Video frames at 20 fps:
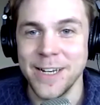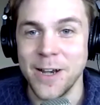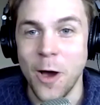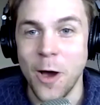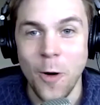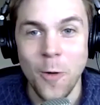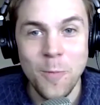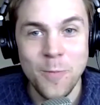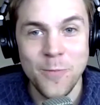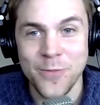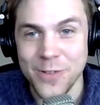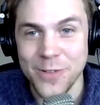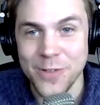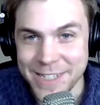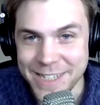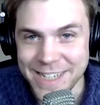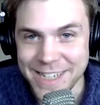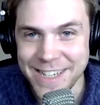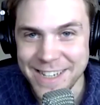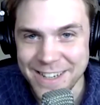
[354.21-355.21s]
And
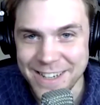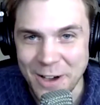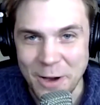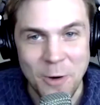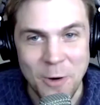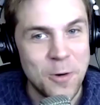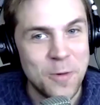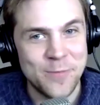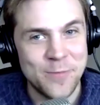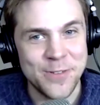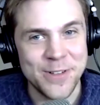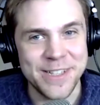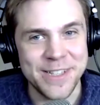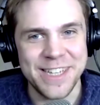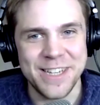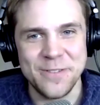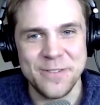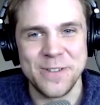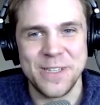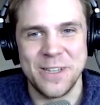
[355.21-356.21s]
hopefully
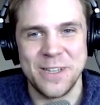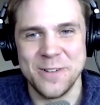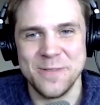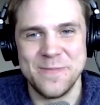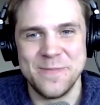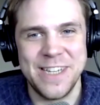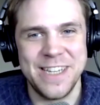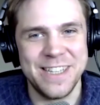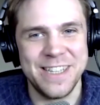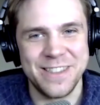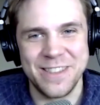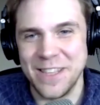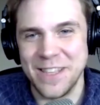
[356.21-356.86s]
you'll be